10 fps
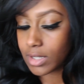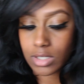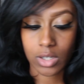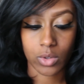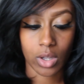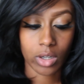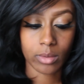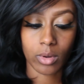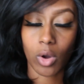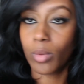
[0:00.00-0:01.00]
So the
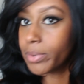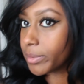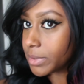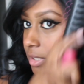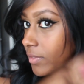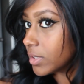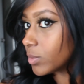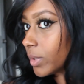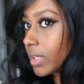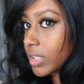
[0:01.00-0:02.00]
whole purpose of this
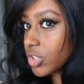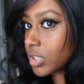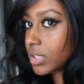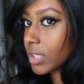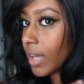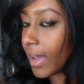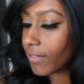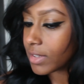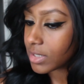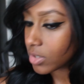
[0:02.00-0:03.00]
wig is just to
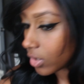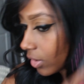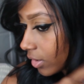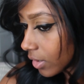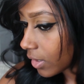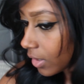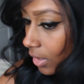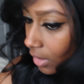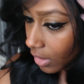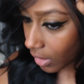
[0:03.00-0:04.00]
have this on
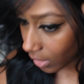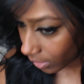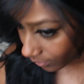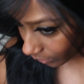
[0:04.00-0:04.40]
for